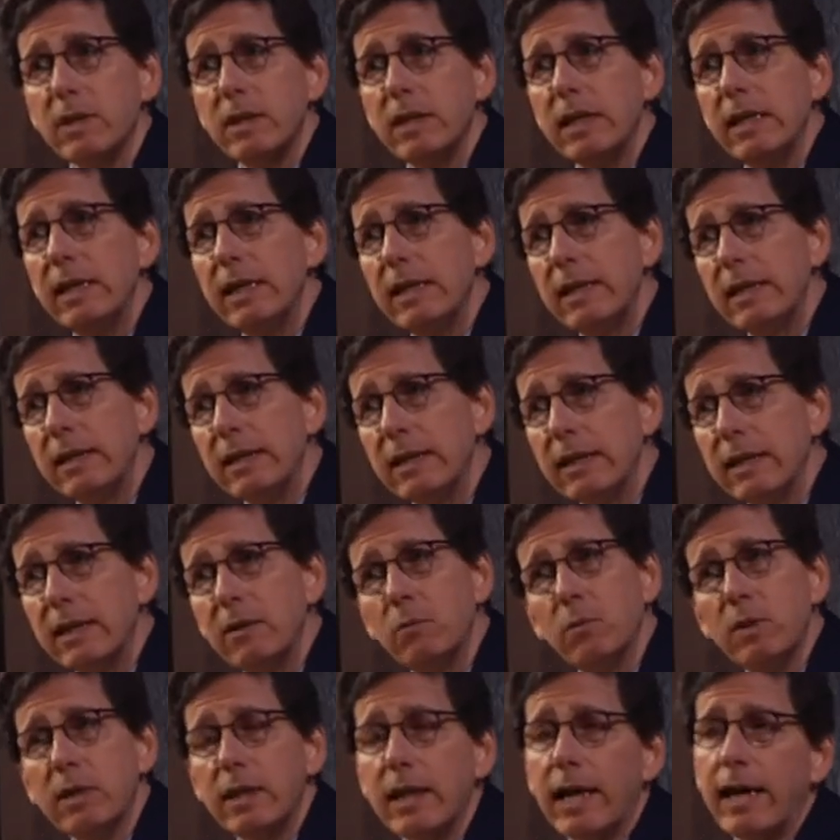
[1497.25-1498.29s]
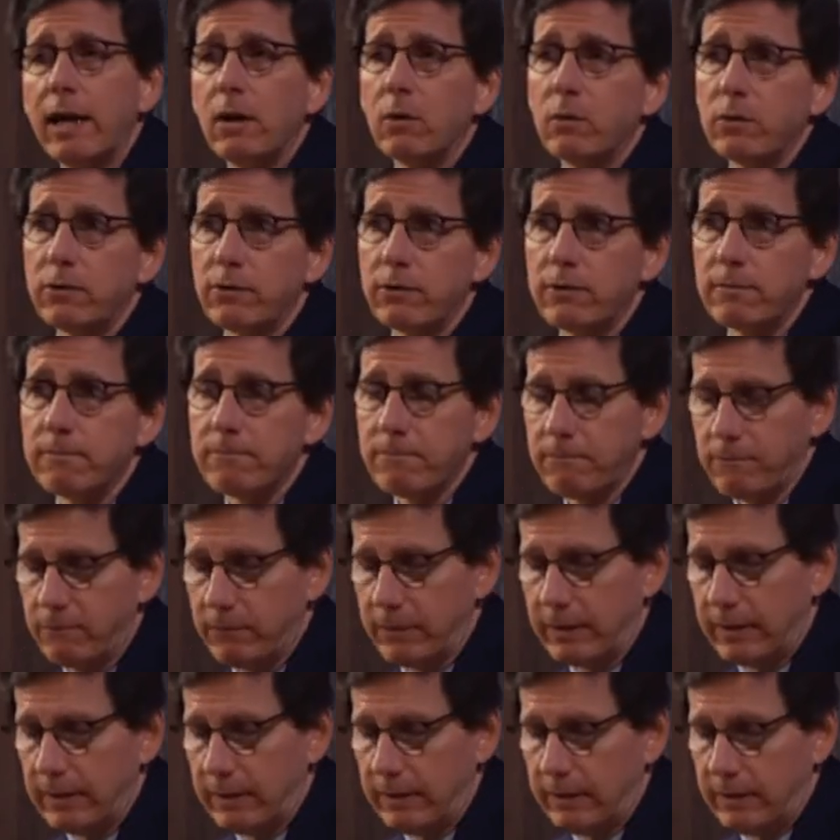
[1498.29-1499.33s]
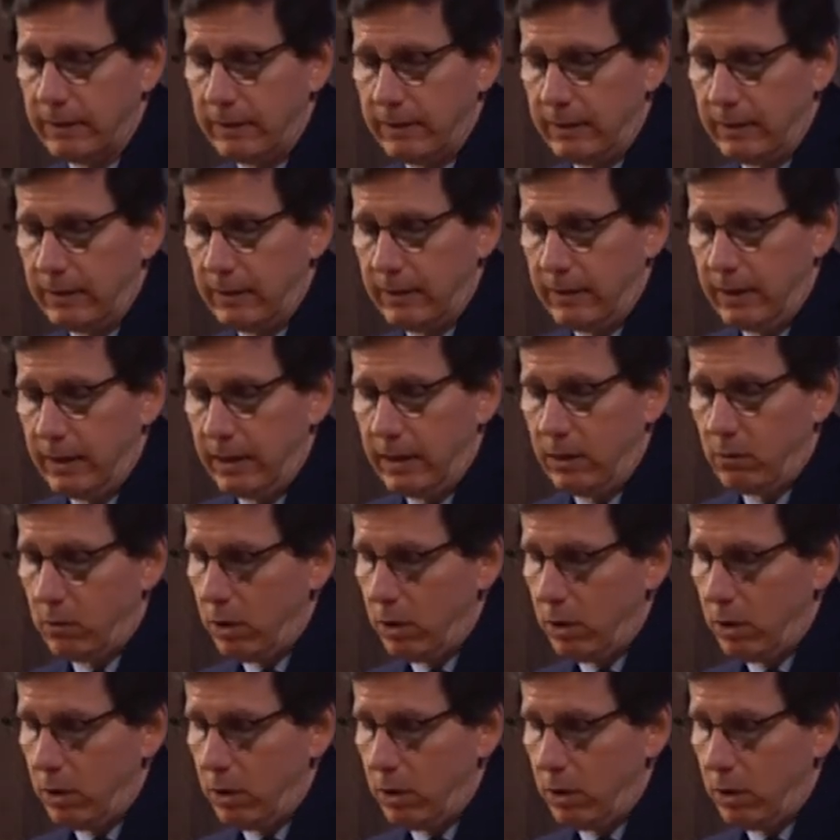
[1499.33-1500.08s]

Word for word: within and without. He